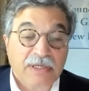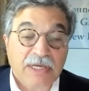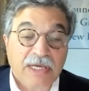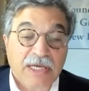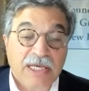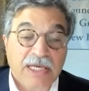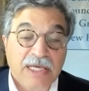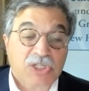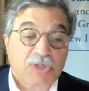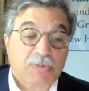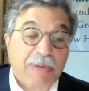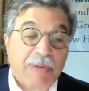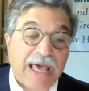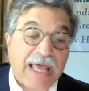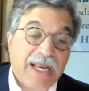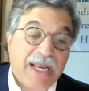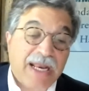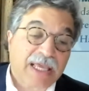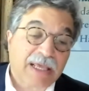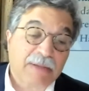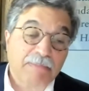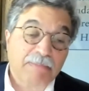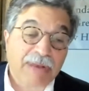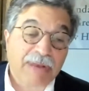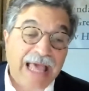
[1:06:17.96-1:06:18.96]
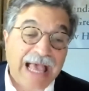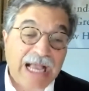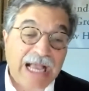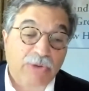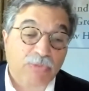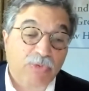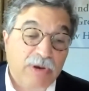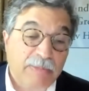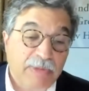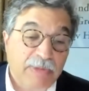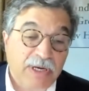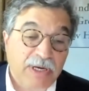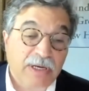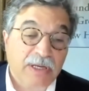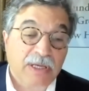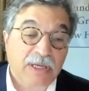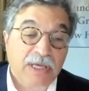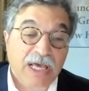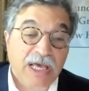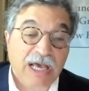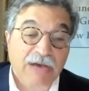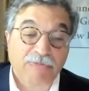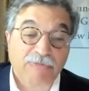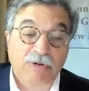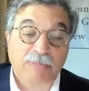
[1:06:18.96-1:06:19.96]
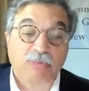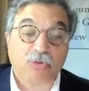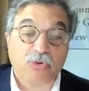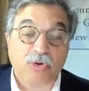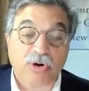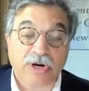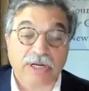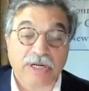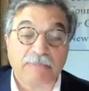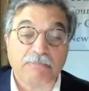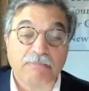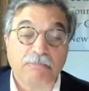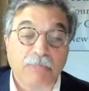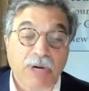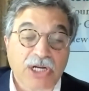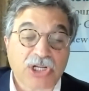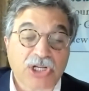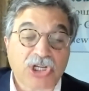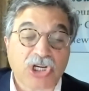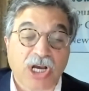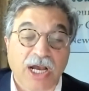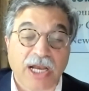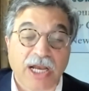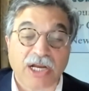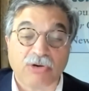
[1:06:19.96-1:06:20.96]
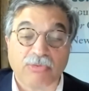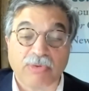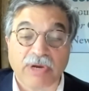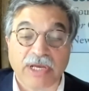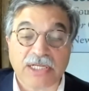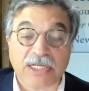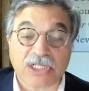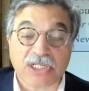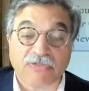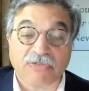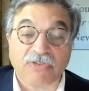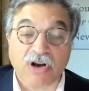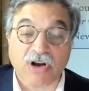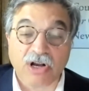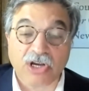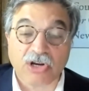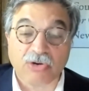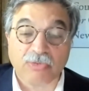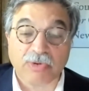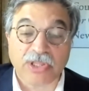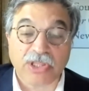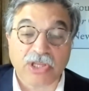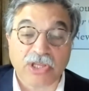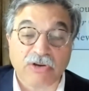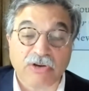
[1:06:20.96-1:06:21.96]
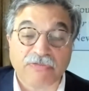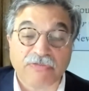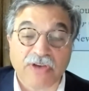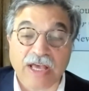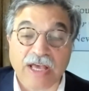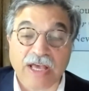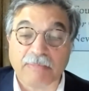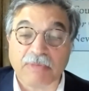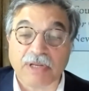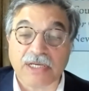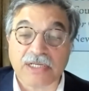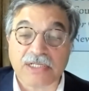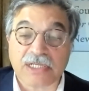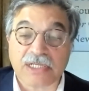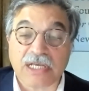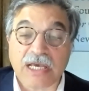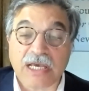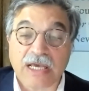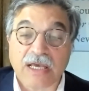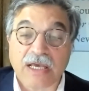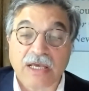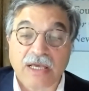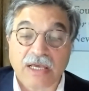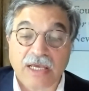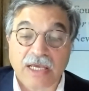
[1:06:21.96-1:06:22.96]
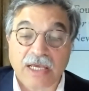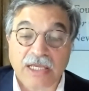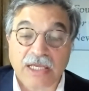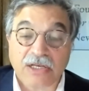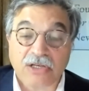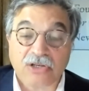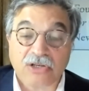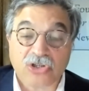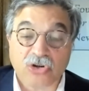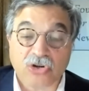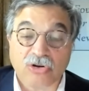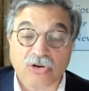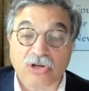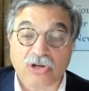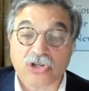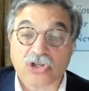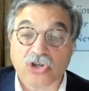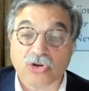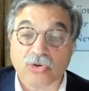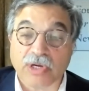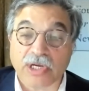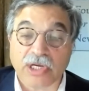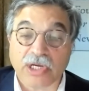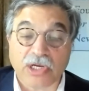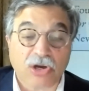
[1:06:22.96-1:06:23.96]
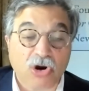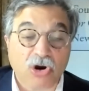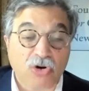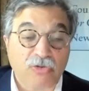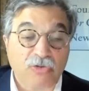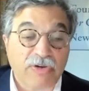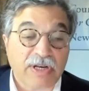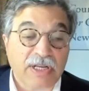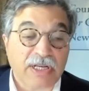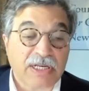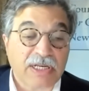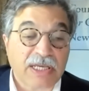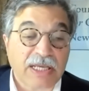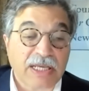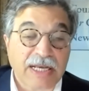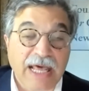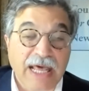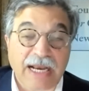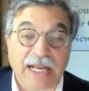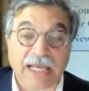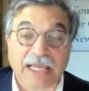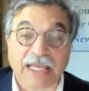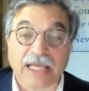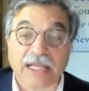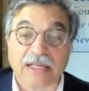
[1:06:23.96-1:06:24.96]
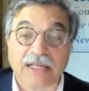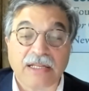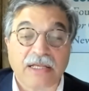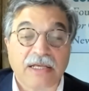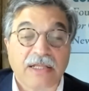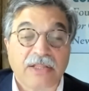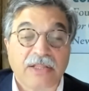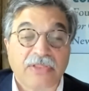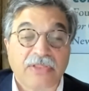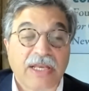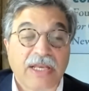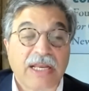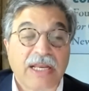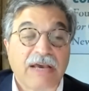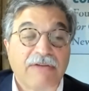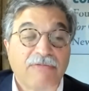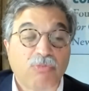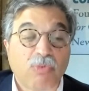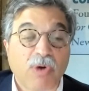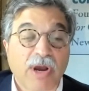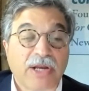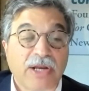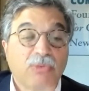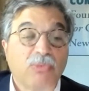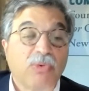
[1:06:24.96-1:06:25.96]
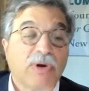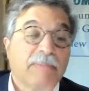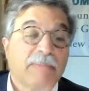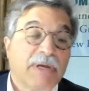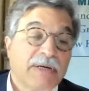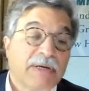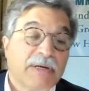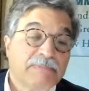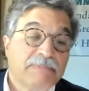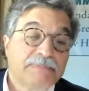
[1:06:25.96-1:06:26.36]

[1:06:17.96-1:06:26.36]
Hispanic and Black women have reported much higher rates of hunger in their families during COVID in Connecticut than have white women.